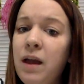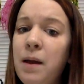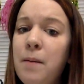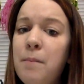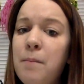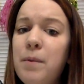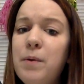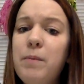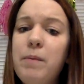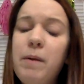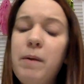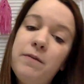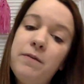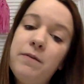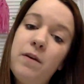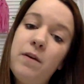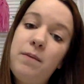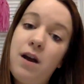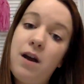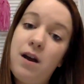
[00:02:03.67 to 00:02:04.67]
But remember
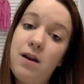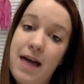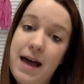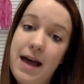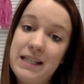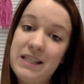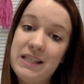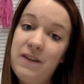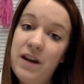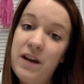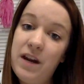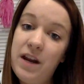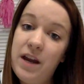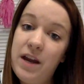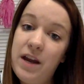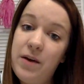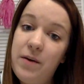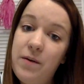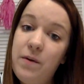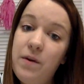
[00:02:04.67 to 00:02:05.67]
from our last
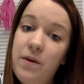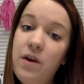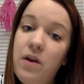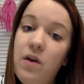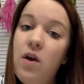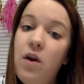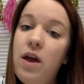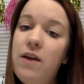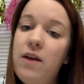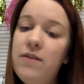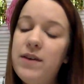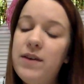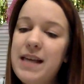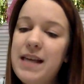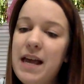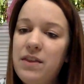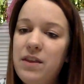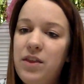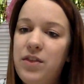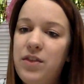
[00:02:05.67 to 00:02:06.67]
video, if it's
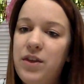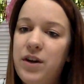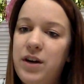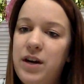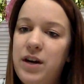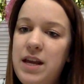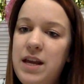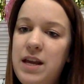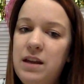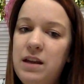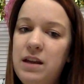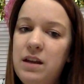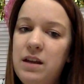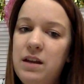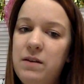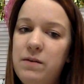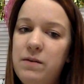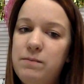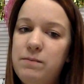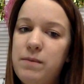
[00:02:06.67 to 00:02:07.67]
at the 30,
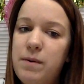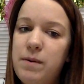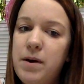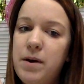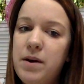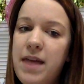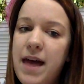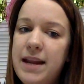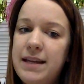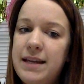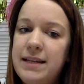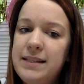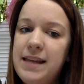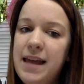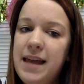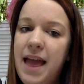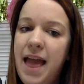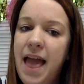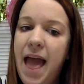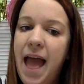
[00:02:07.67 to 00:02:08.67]
remember that is
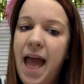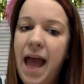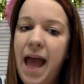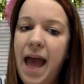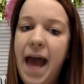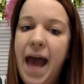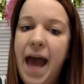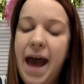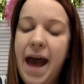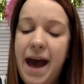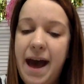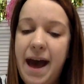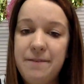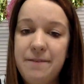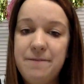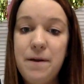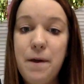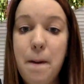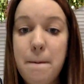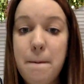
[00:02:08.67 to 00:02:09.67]
half
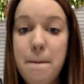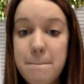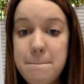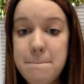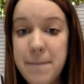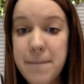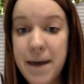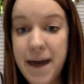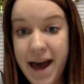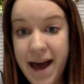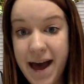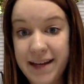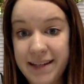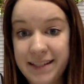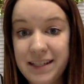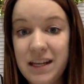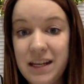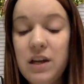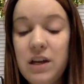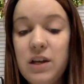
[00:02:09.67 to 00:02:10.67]

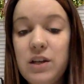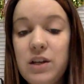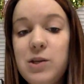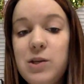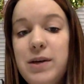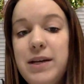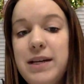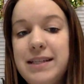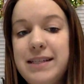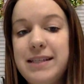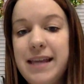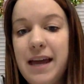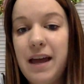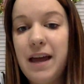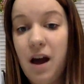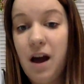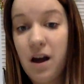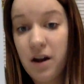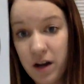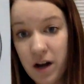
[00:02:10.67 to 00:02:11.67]
past. So it
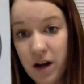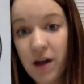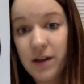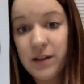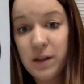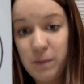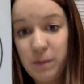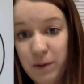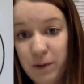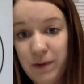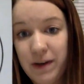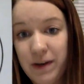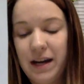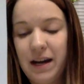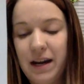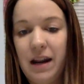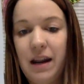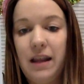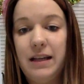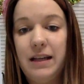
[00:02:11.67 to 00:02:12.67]
could also be
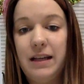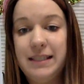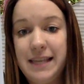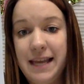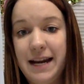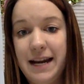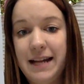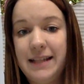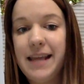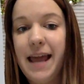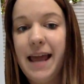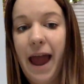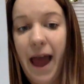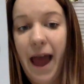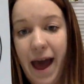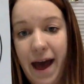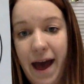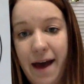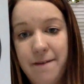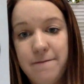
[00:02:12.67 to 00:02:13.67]
written and said as
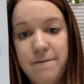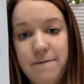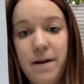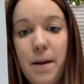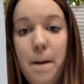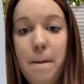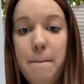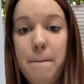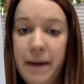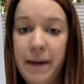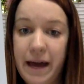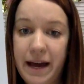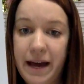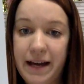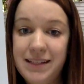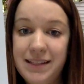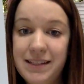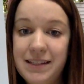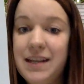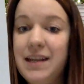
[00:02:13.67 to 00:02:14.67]
half
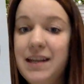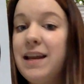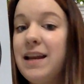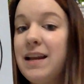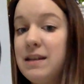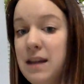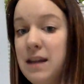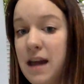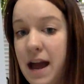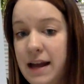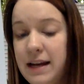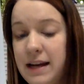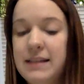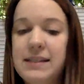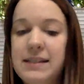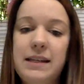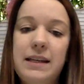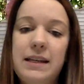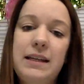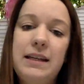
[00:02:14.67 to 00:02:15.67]
past 9
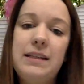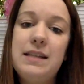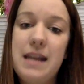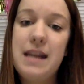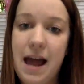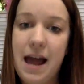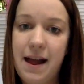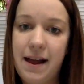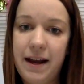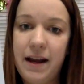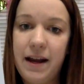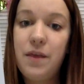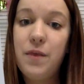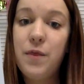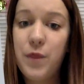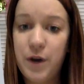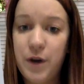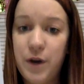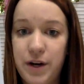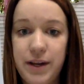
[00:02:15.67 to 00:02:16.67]
because it is
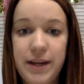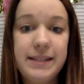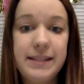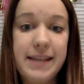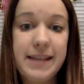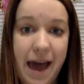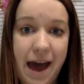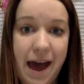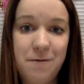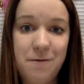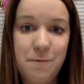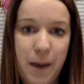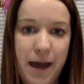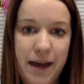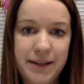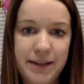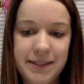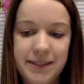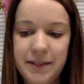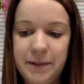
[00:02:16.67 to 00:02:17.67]
9:30. It's half
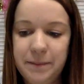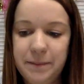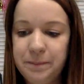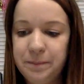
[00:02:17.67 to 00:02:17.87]
past.